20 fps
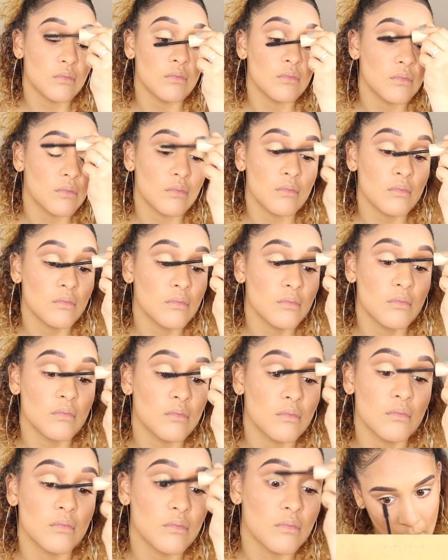I'm just
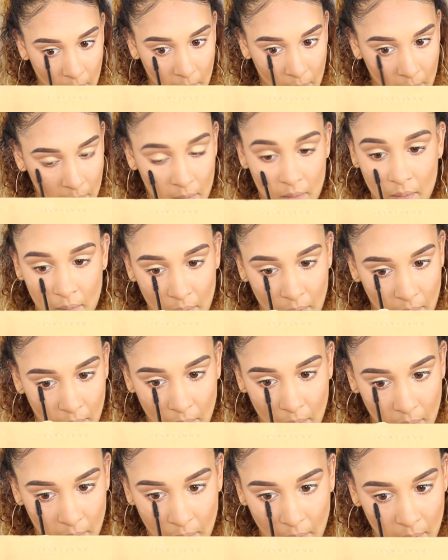applying
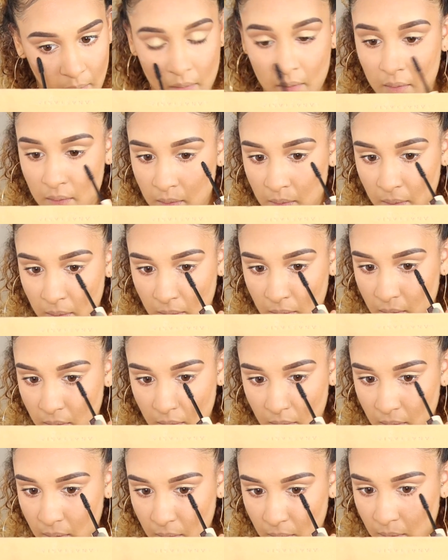several coats
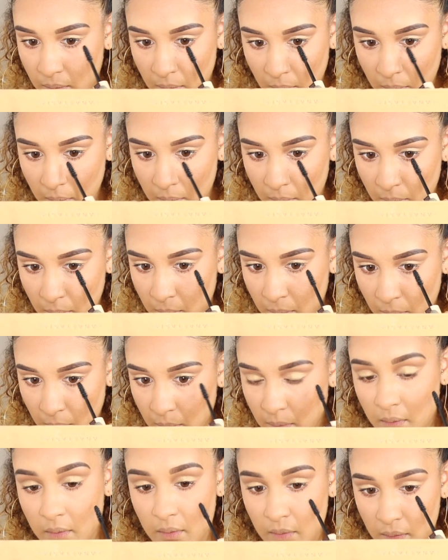on my
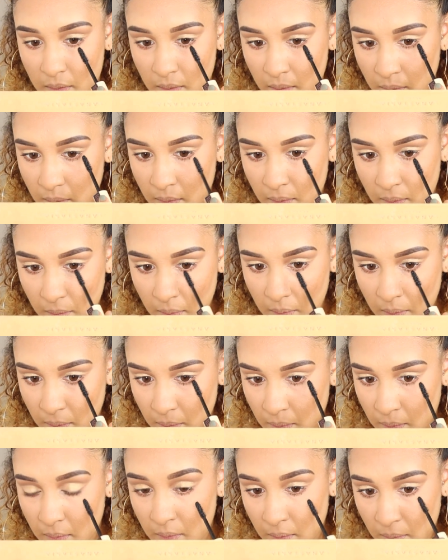lashes
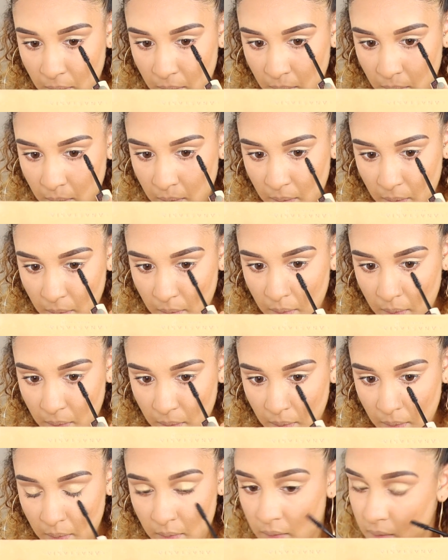and on my bottom
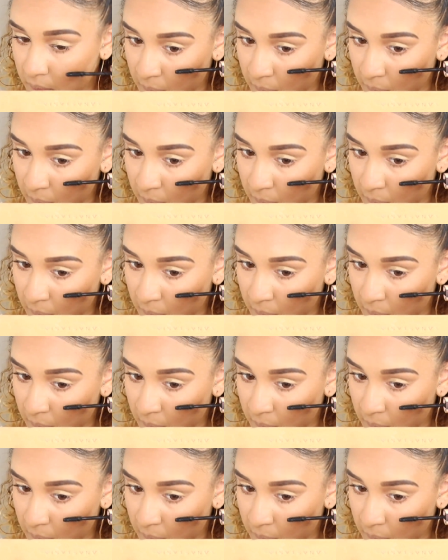lashes